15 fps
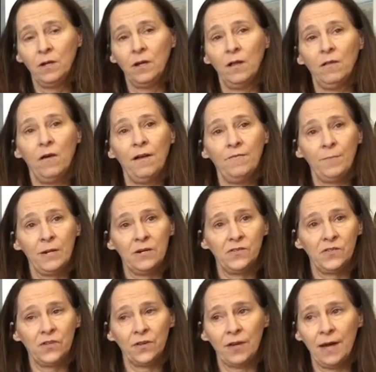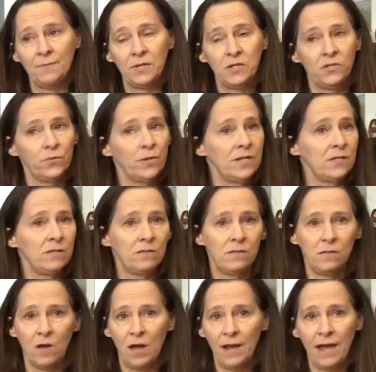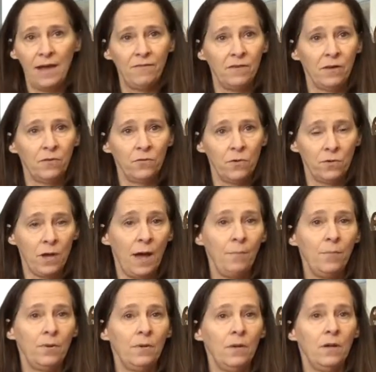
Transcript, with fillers: A lot of parents are coming to us not having grown up